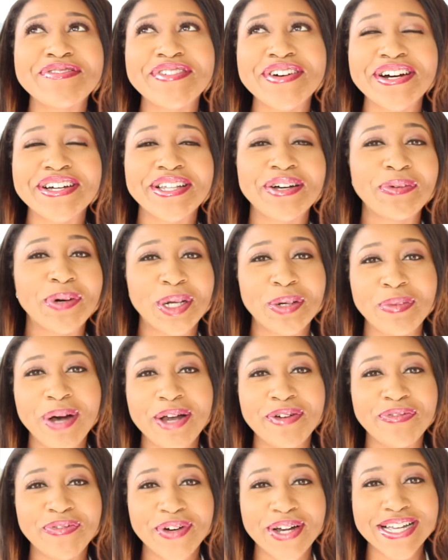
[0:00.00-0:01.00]
a word that one of
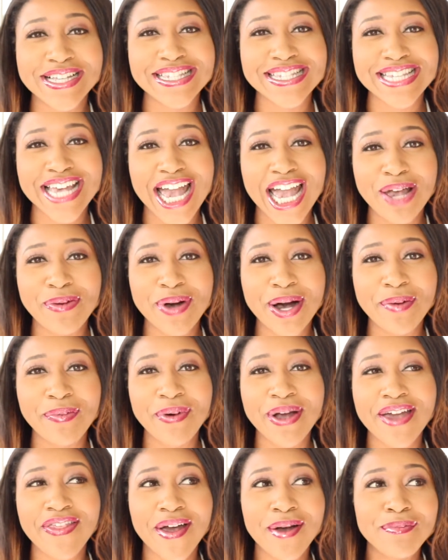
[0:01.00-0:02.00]
my friends came up
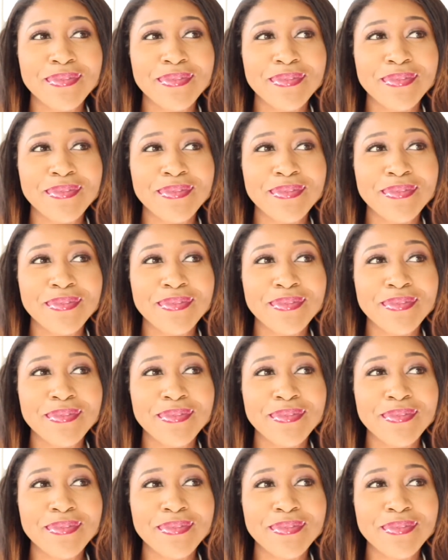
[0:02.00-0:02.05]
with.